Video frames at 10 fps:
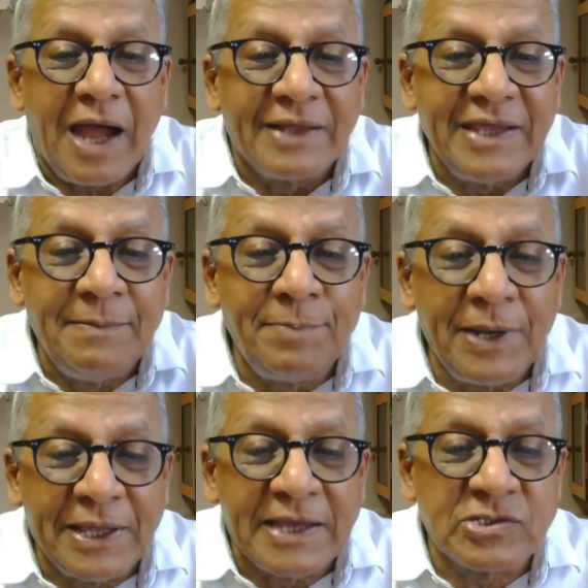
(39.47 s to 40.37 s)
are the
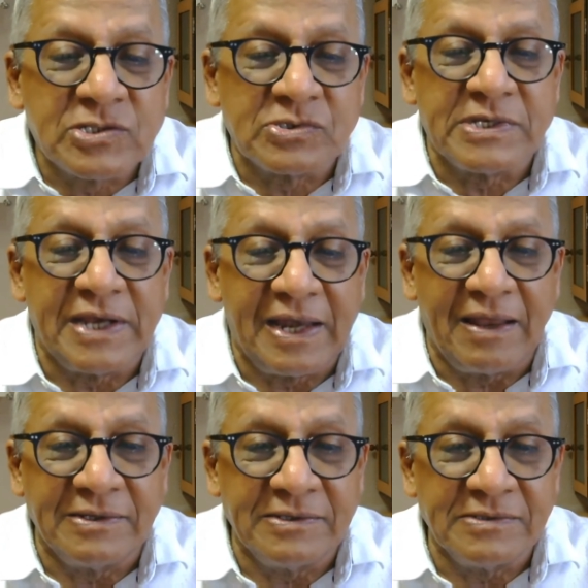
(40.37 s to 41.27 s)
implications of the
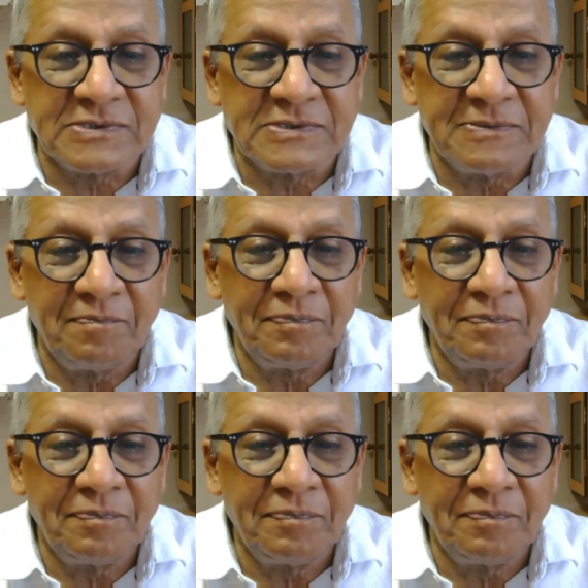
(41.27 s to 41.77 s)
headlines.